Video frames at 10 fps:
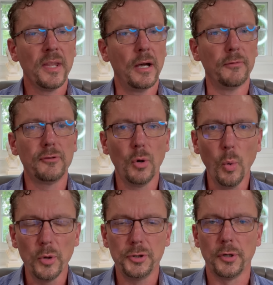Of
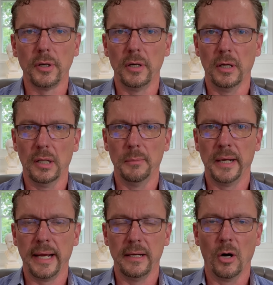course, you're going to
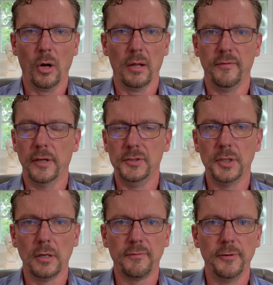eliminate all of the
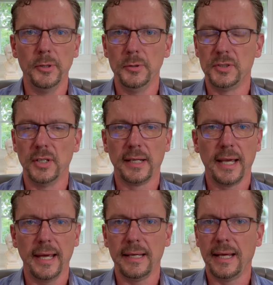junk foods, the
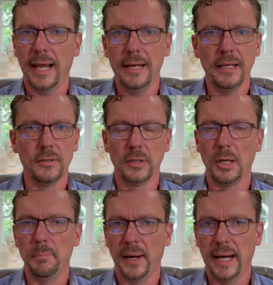cake, candy,
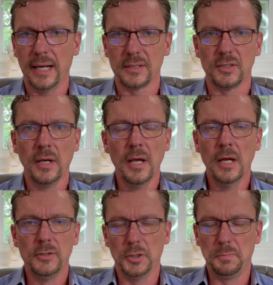cookie pies,
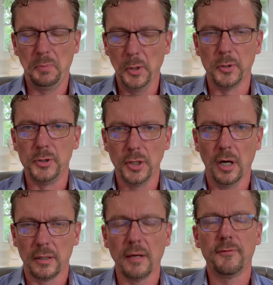just pure
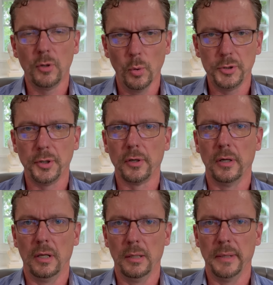junk. Of course, you're
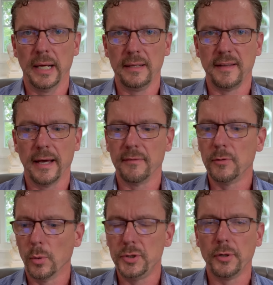going to eliminate that. Of
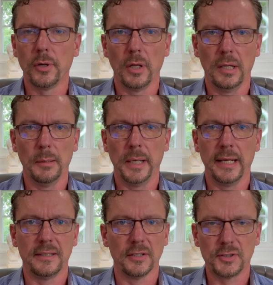course, you're going to
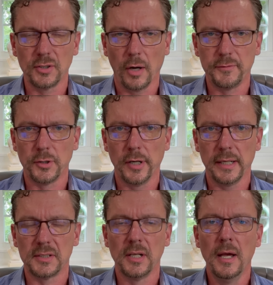eliminate the soft
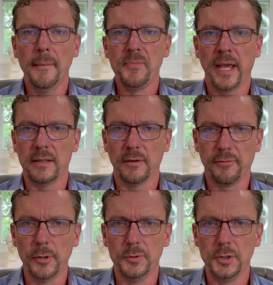drinks and the
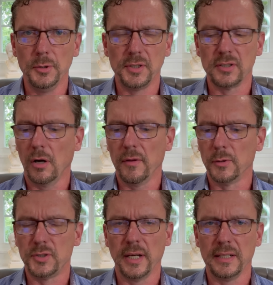fruit juices. All
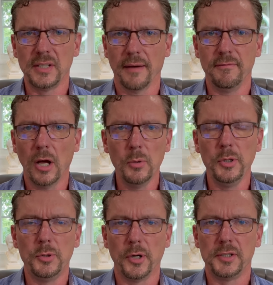those things have no
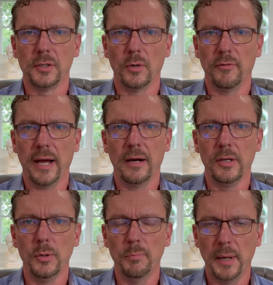nutritional
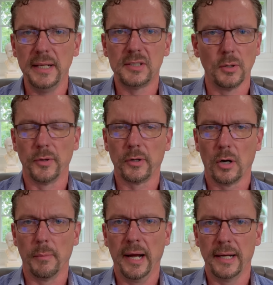value based on their
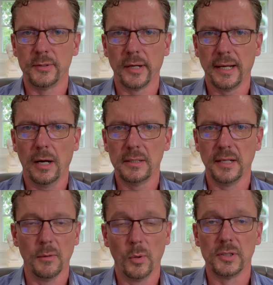carbohydrate
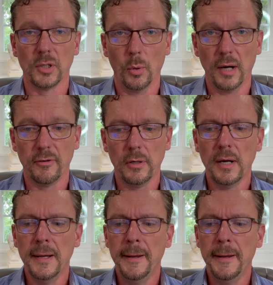content whatsoever.